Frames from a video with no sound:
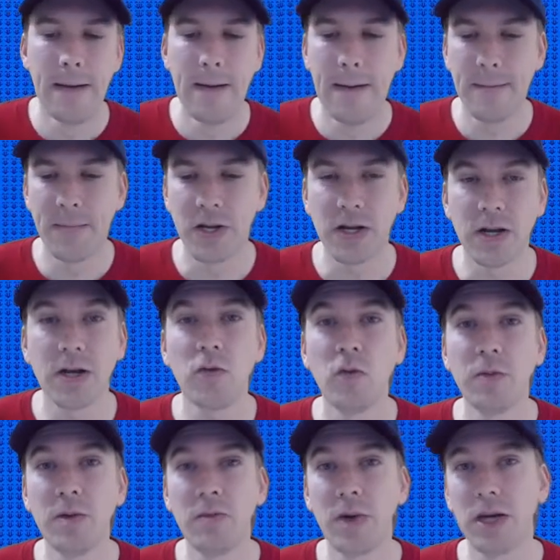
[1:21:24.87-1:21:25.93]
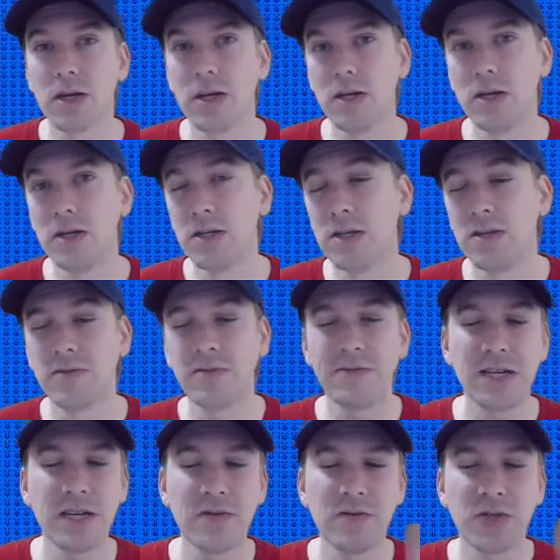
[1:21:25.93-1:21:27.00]
But I will be back in
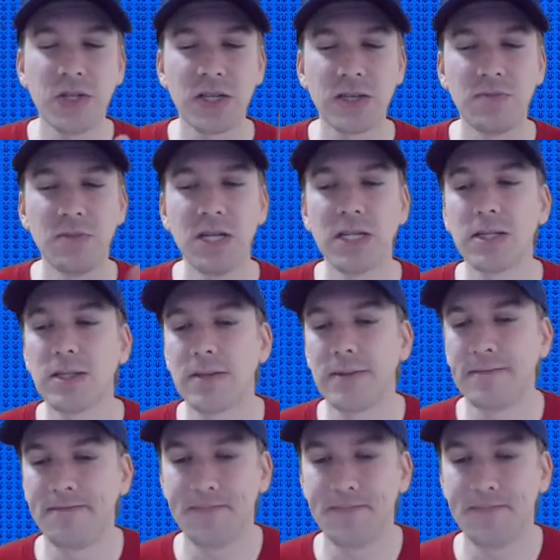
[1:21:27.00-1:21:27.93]
5 or 6 minutes.